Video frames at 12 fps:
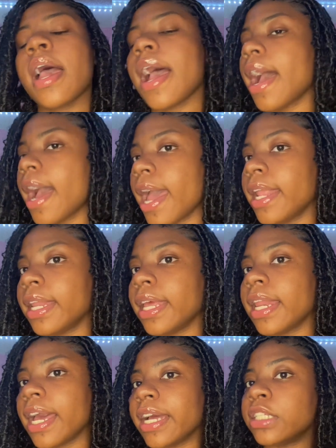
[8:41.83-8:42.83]
and then I
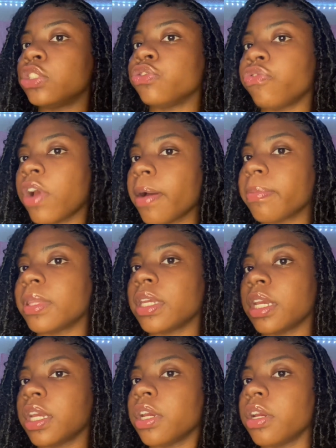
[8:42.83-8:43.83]
had to wrap the
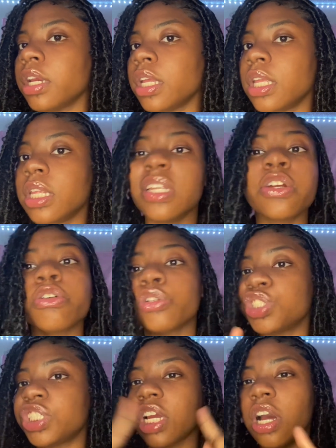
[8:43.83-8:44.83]
hair in,
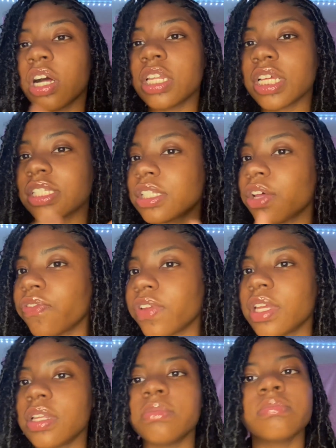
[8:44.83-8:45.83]
crochet all that stuff
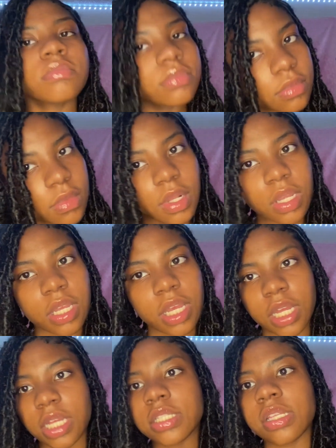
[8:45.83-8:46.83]
in. Yeah,
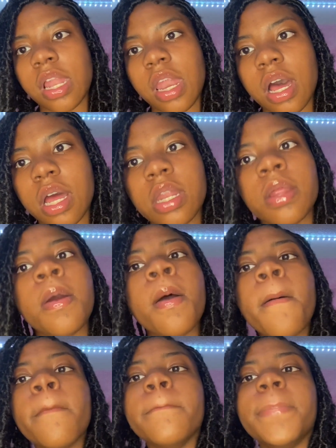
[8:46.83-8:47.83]
it's a lot,
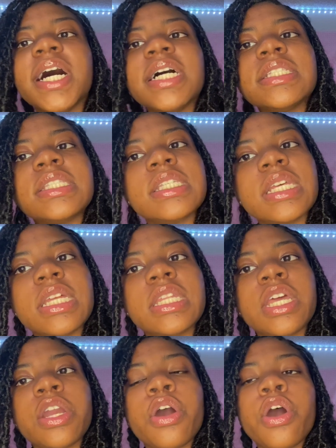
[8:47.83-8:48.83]
but they
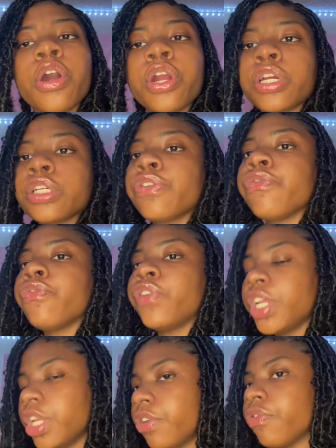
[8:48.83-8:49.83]
are
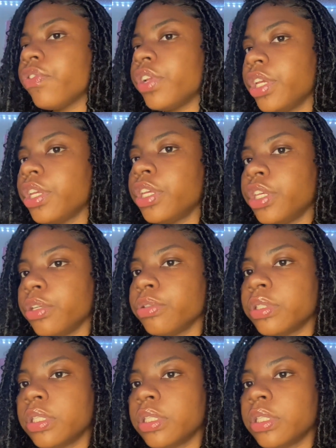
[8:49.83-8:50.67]
really cute.